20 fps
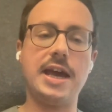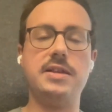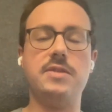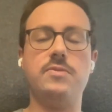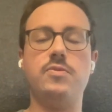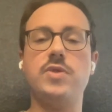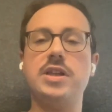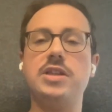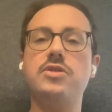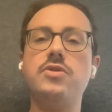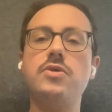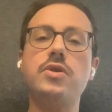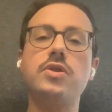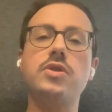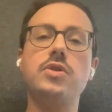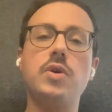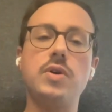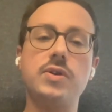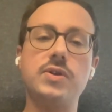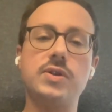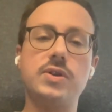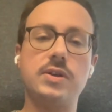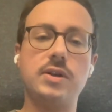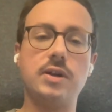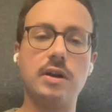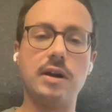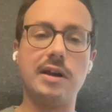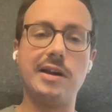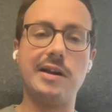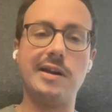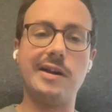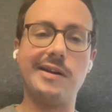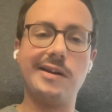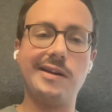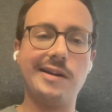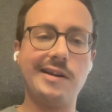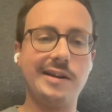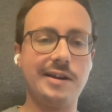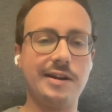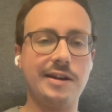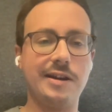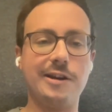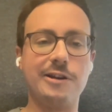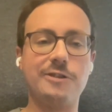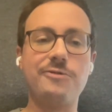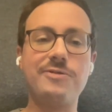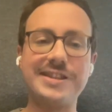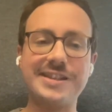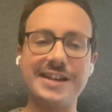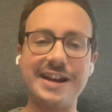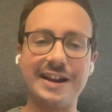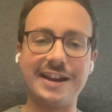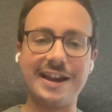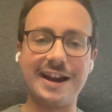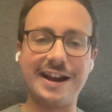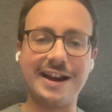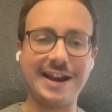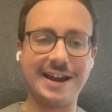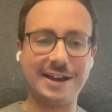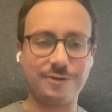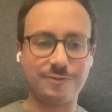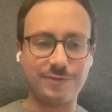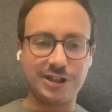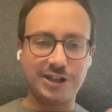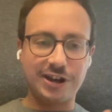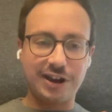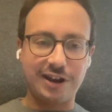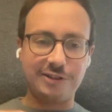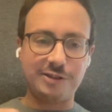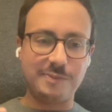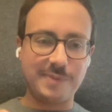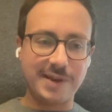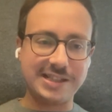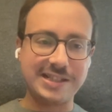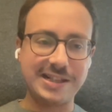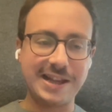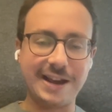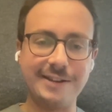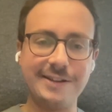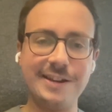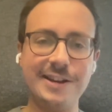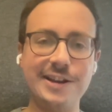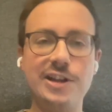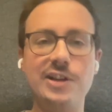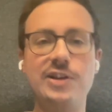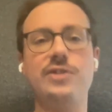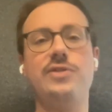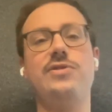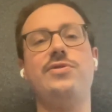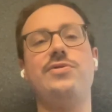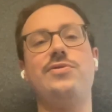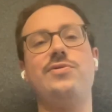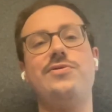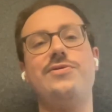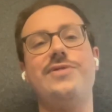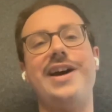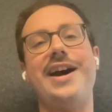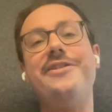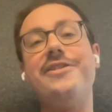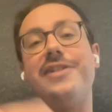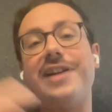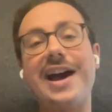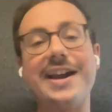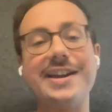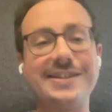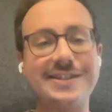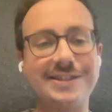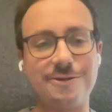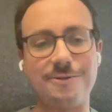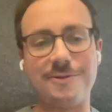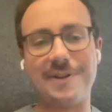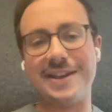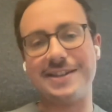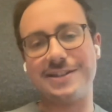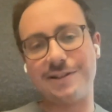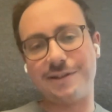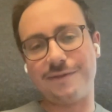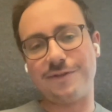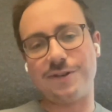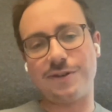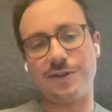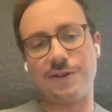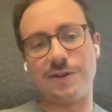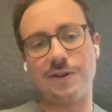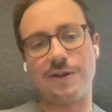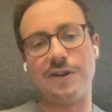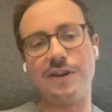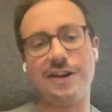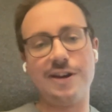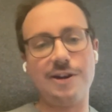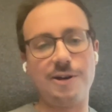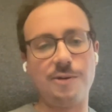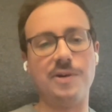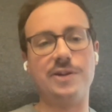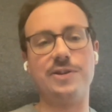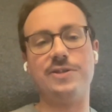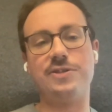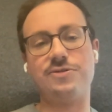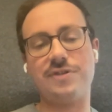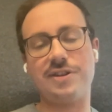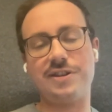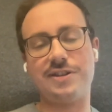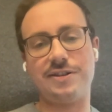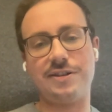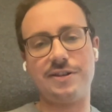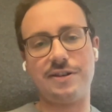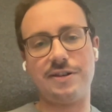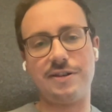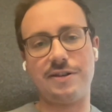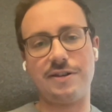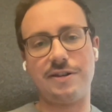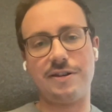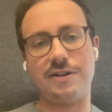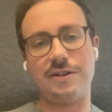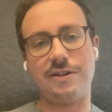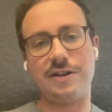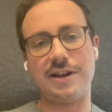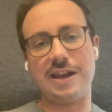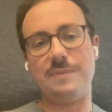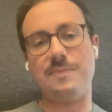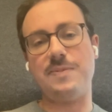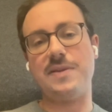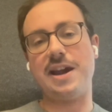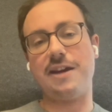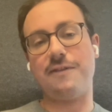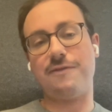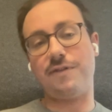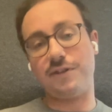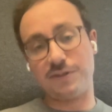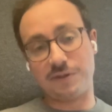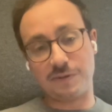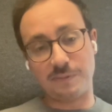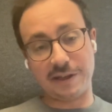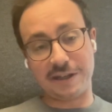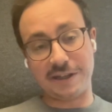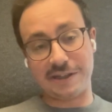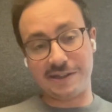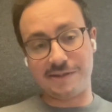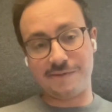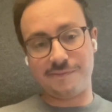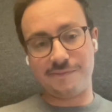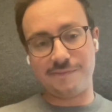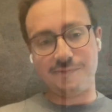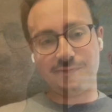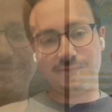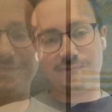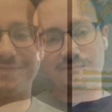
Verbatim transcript: And we took those uh, uh, criteria, which are the baseline, to analyze the rest of the 100 uh, uh, API first companies.